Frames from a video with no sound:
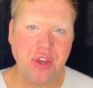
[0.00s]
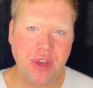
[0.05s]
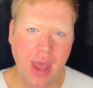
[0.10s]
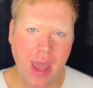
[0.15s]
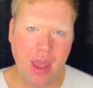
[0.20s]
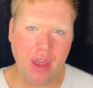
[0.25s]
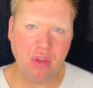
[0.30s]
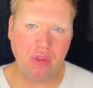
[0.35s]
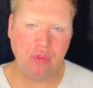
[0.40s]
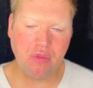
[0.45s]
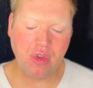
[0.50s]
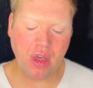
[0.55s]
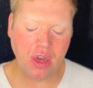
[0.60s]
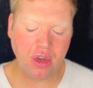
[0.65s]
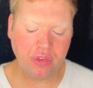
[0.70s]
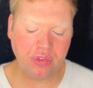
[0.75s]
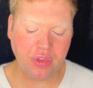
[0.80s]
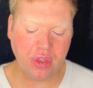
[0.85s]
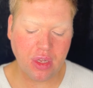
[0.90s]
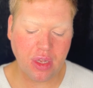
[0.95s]
depth and
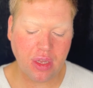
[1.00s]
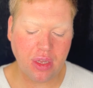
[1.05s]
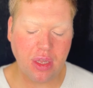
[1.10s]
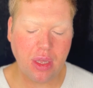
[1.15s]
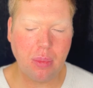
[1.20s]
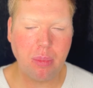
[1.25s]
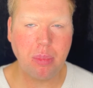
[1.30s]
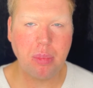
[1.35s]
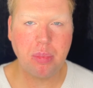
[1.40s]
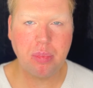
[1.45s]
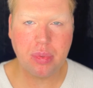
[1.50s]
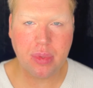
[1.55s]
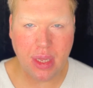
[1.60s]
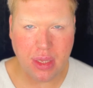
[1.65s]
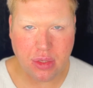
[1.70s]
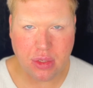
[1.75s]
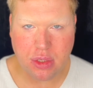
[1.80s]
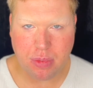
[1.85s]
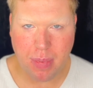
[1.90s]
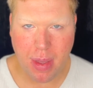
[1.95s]
I feel like it
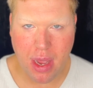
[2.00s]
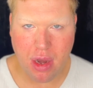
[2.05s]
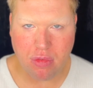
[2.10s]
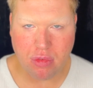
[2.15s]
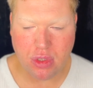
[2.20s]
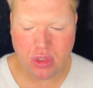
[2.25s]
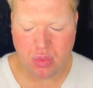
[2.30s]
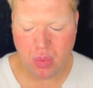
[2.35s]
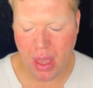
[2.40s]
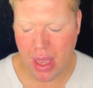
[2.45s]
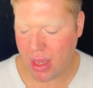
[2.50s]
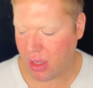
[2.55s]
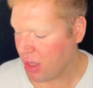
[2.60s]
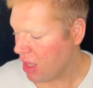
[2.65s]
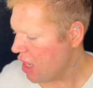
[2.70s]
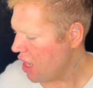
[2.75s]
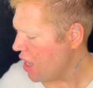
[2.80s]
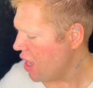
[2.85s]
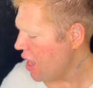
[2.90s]
blends better as well.